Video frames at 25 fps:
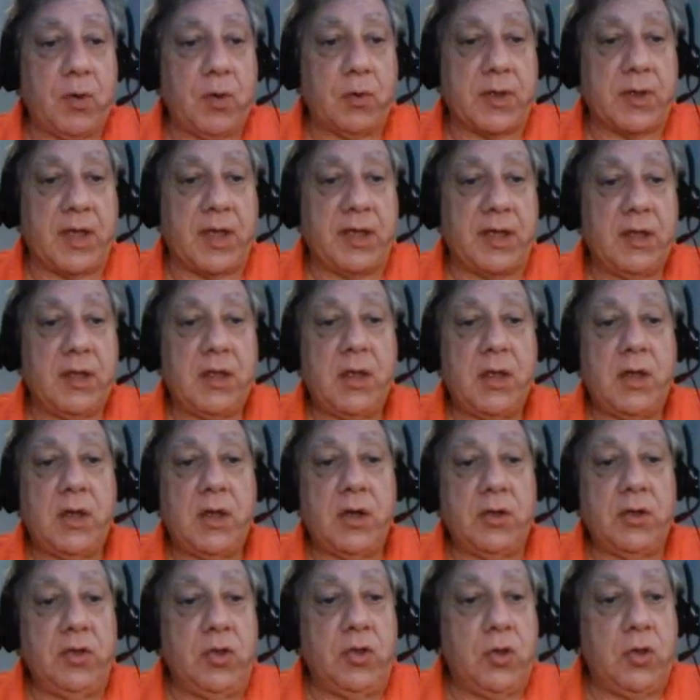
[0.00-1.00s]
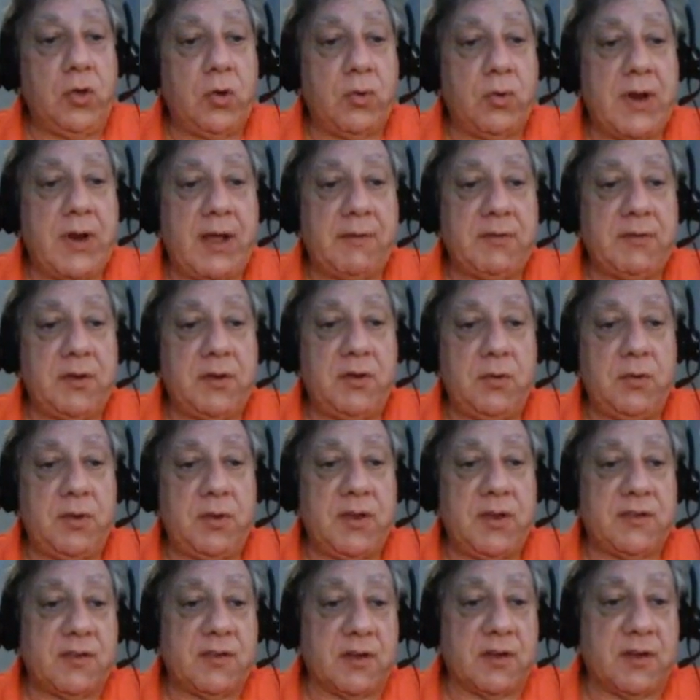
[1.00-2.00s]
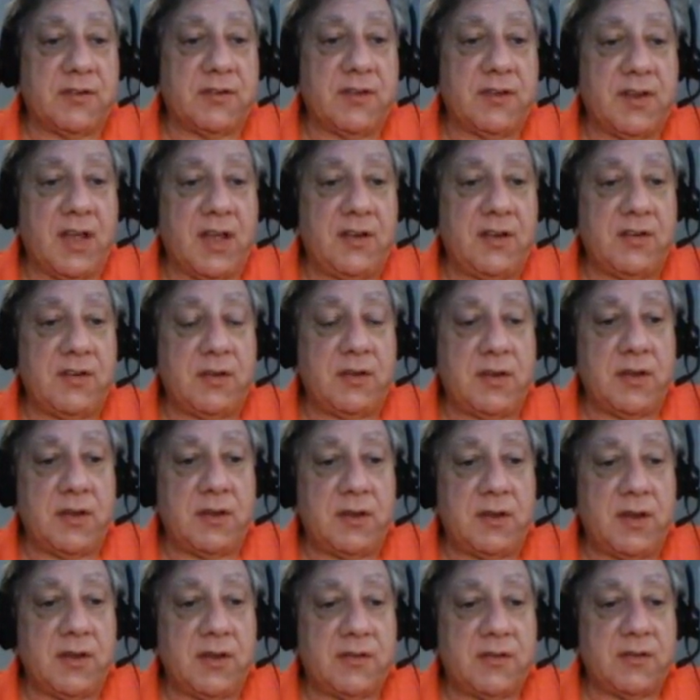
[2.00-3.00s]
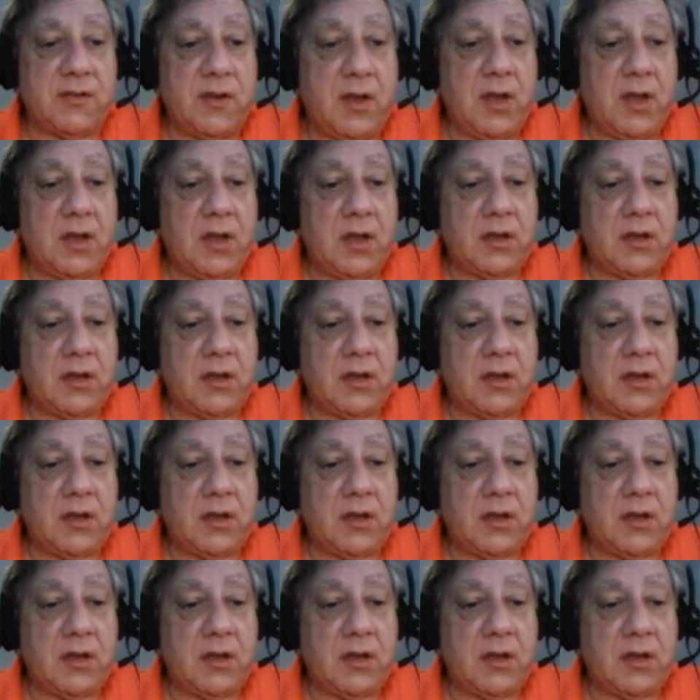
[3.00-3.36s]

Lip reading: Okay, you don't have to do this. The listing agent did this.